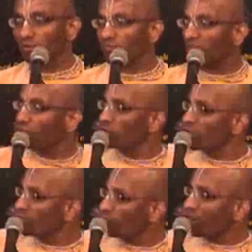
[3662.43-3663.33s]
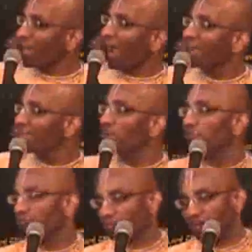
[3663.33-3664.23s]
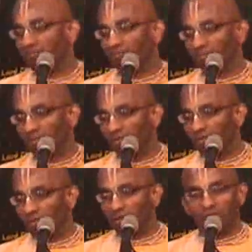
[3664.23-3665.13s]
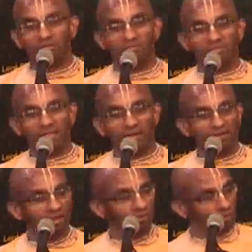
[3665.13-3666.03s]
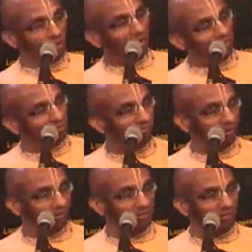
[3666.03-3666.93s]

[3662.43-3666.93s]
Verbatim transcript: know, we have only one idea of freedom. See, there, is, there are two kinds of freedom.